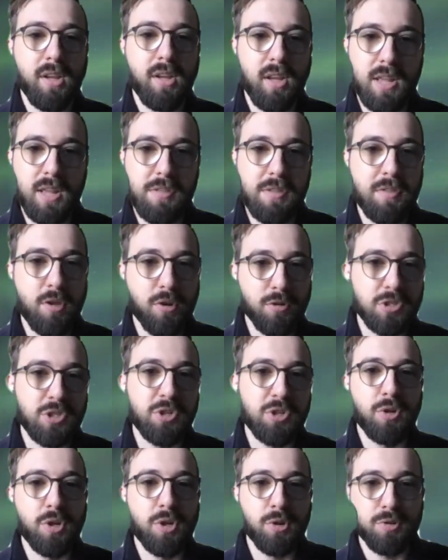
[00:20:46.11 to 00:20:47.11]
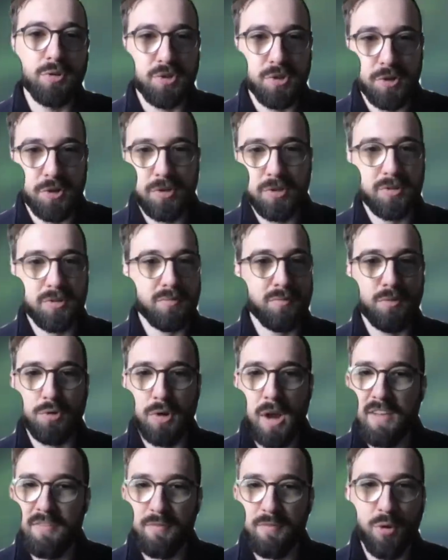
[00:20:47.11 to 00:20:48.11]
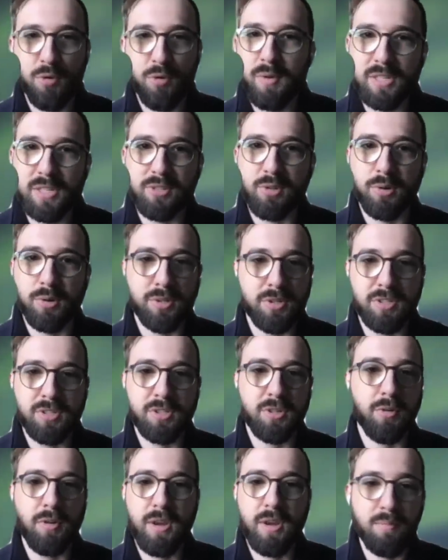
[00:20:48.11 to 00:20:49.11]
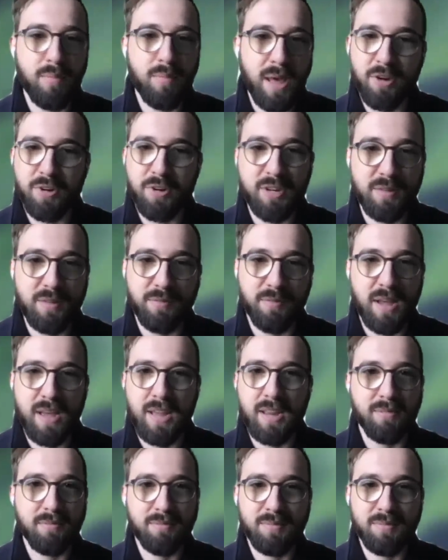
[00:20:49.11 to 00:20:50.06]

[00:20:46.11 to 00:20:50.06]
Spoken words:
And then those new users drive more resources to create better DeFi,